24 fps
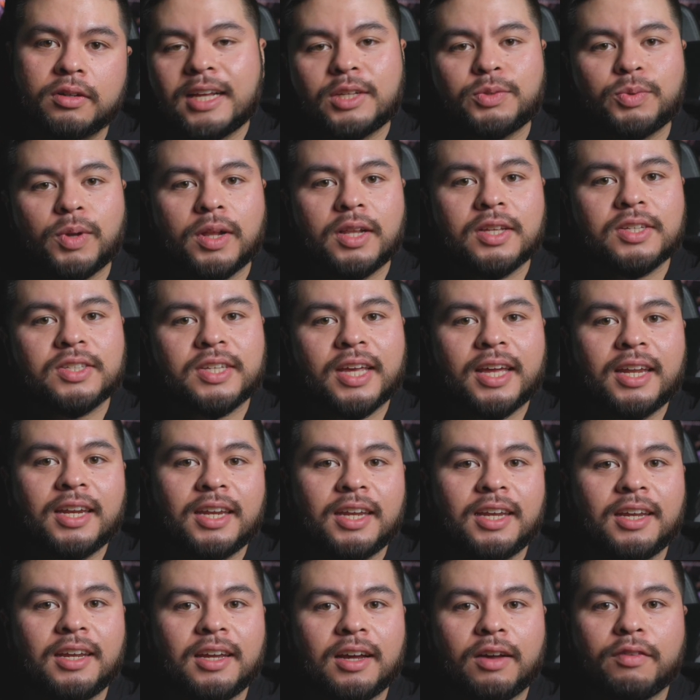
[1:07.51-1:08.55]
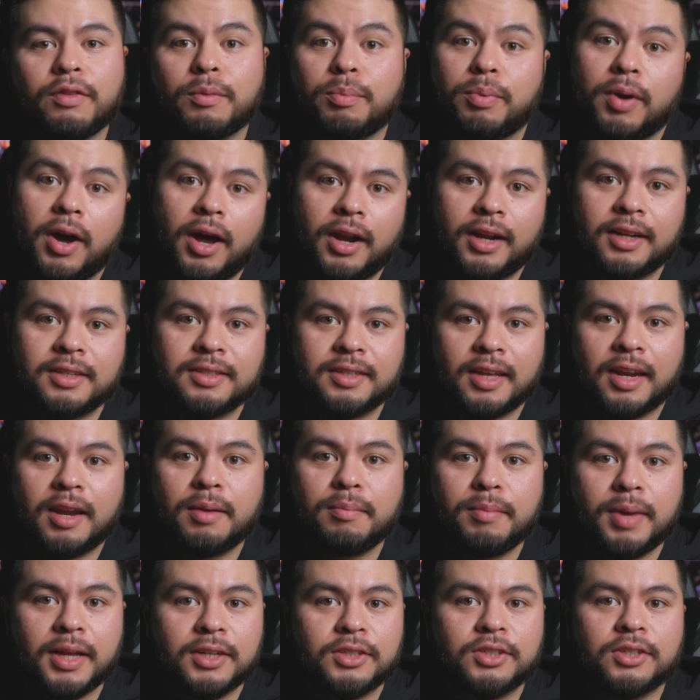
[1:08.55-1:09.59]
as well as any of the products that I
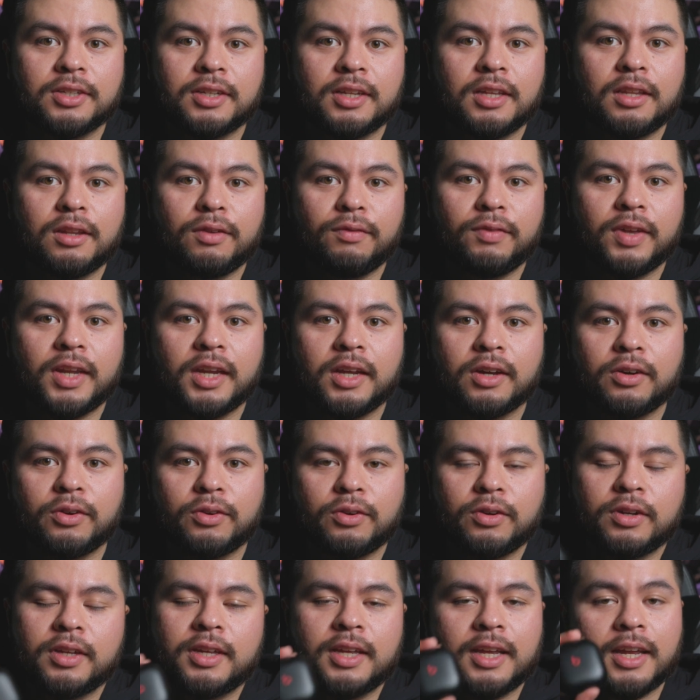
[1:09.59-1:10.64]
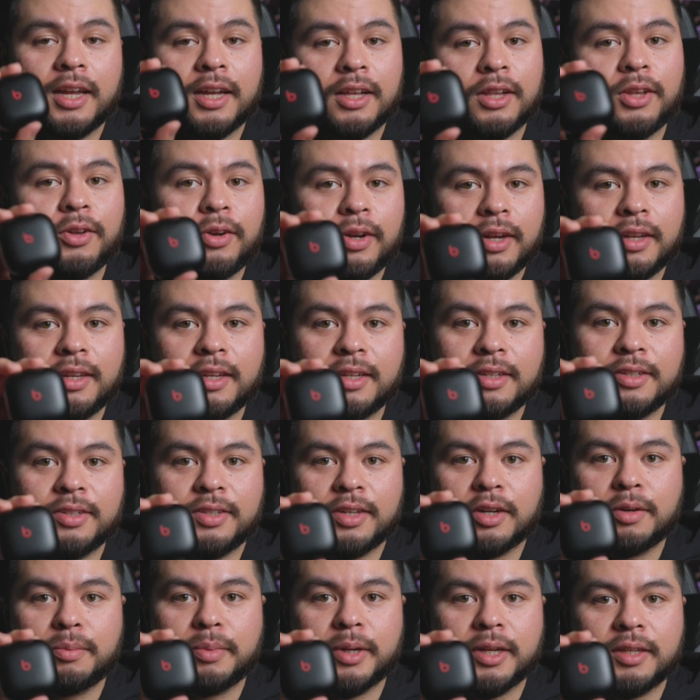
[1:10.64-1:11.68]
mentioned in the video, including these
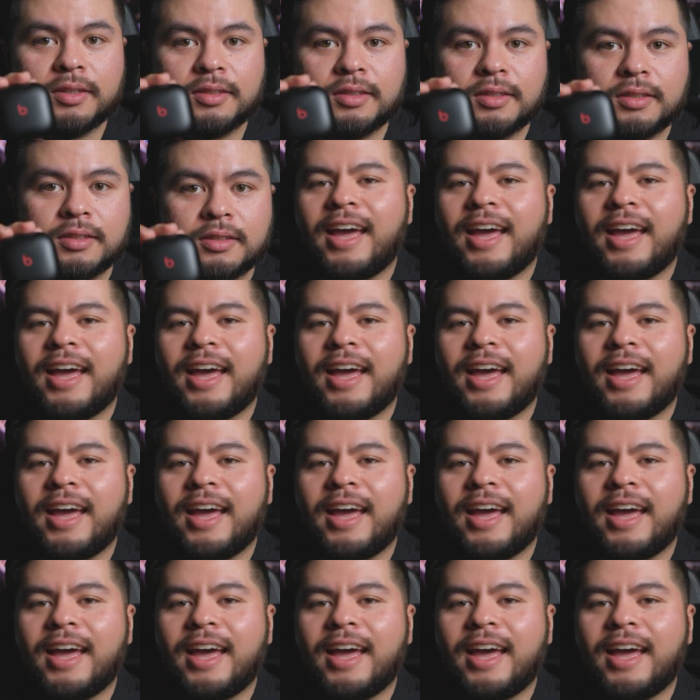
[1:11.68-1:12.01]
earbuds.